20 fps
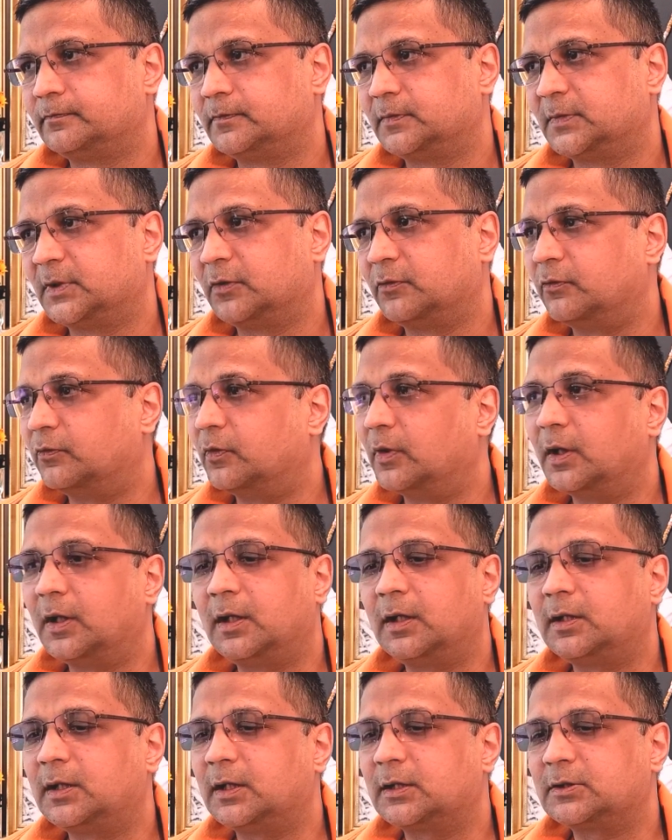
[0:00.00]
The
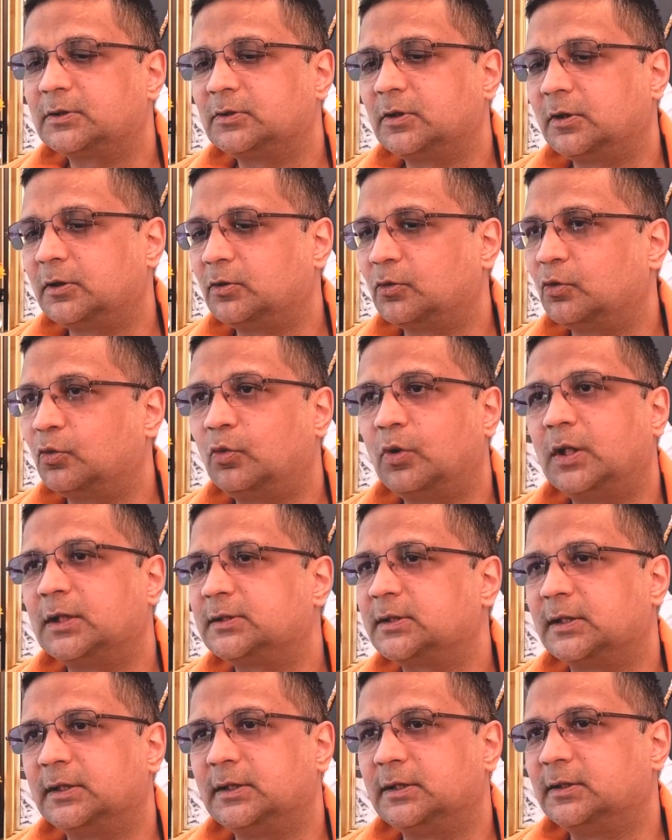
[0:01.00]
world does not owe
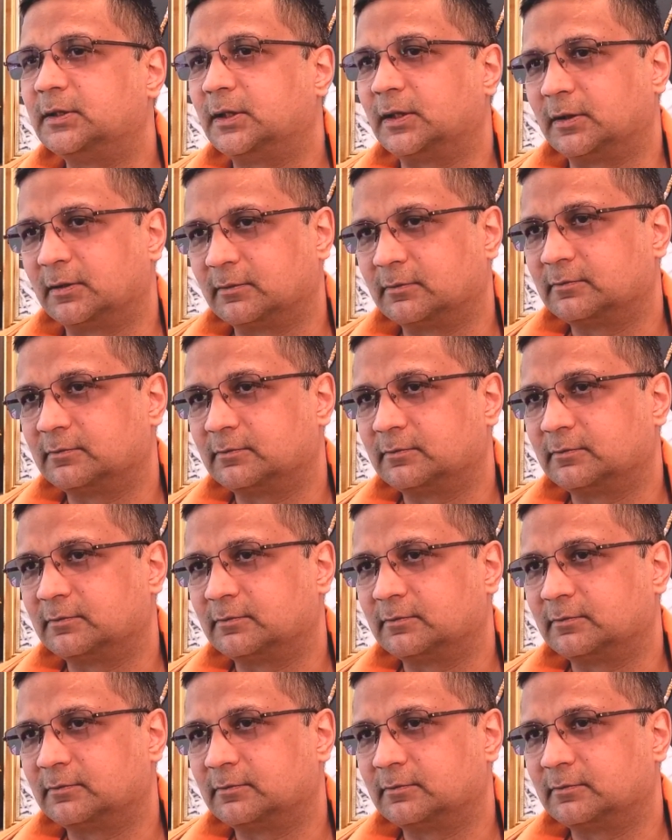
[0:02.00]
us anything.